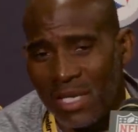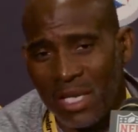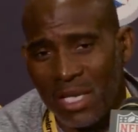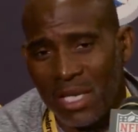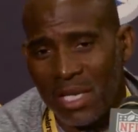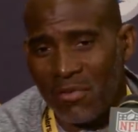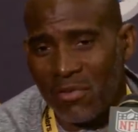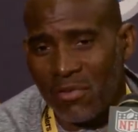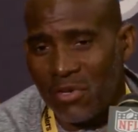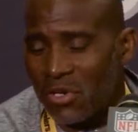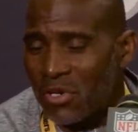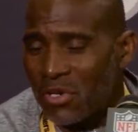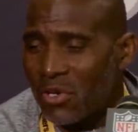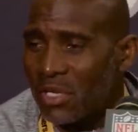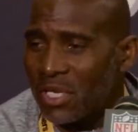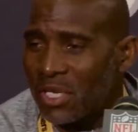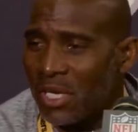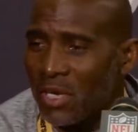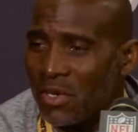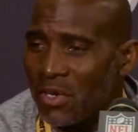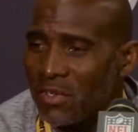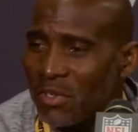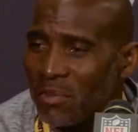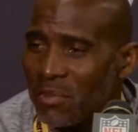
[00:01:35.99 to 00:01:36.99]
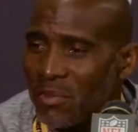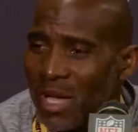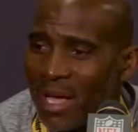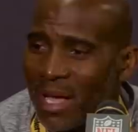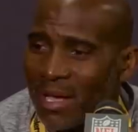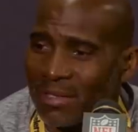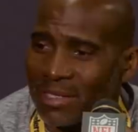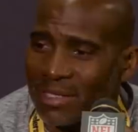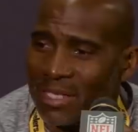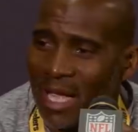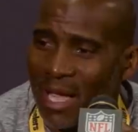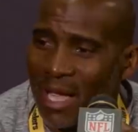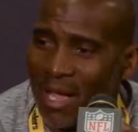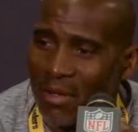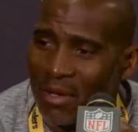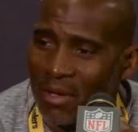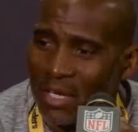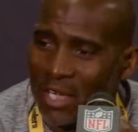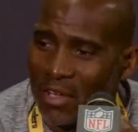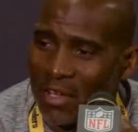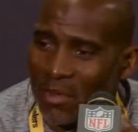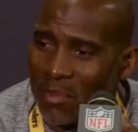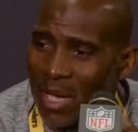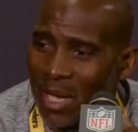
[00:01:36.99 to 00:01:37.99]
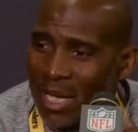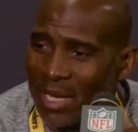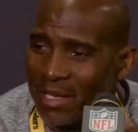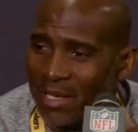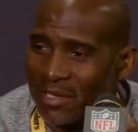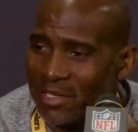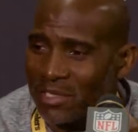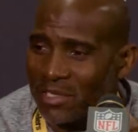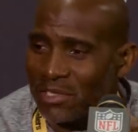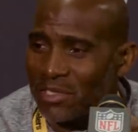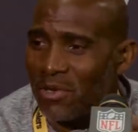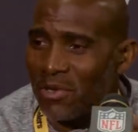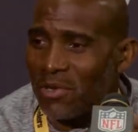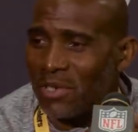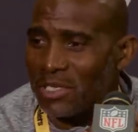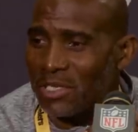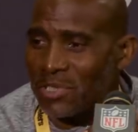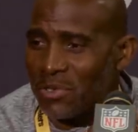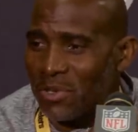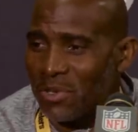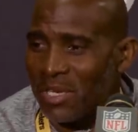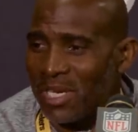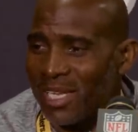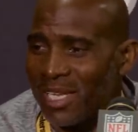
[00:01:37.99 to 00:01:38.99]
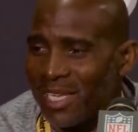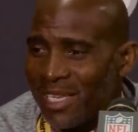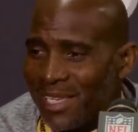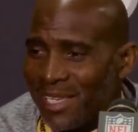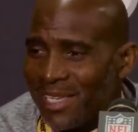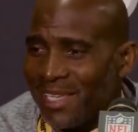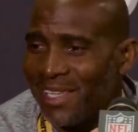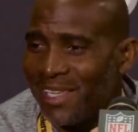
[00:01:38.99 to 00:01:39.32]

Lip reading: If you're going 100 miles an hour and everybody else is going 20,